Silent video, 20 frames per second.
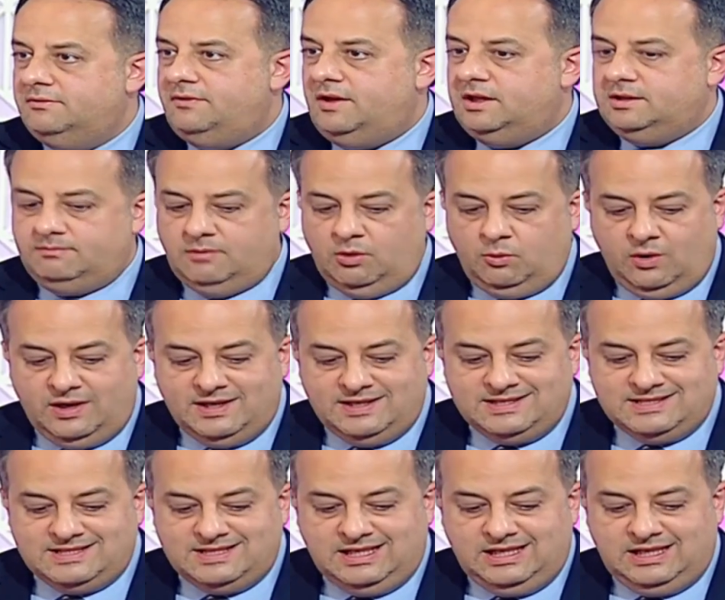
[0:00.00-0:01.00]
Fatma, what
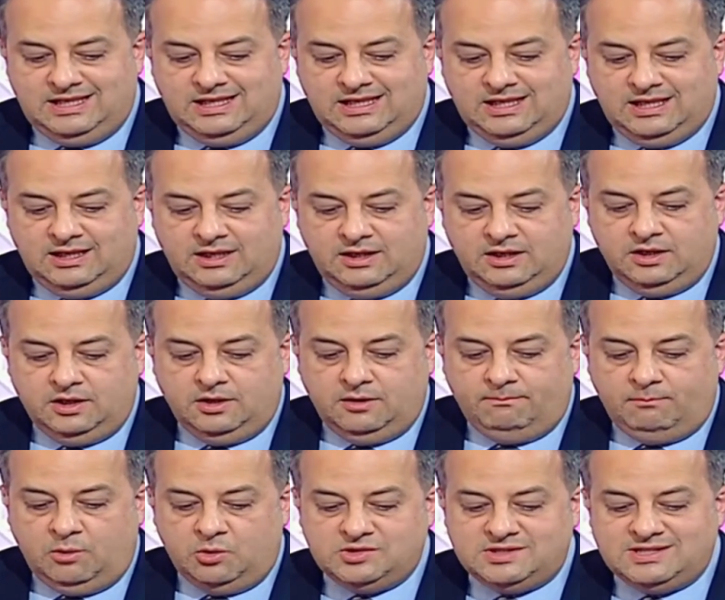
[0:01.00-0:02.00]
is the
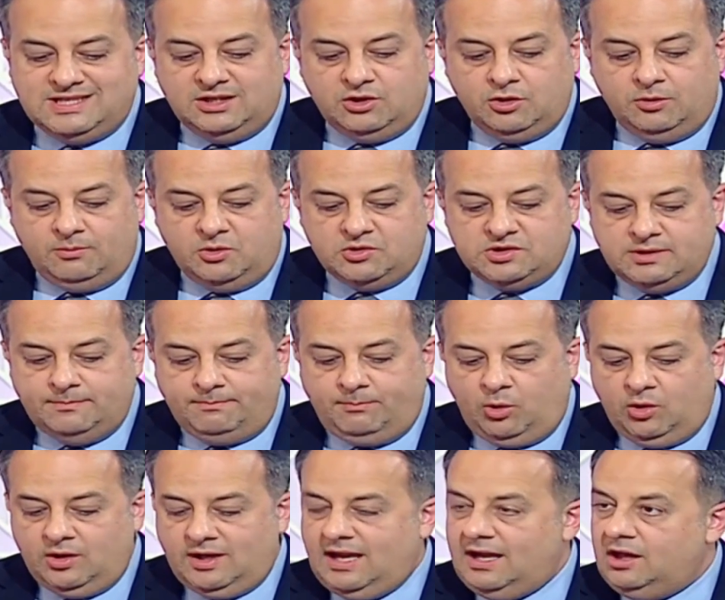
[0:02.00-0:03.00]
most important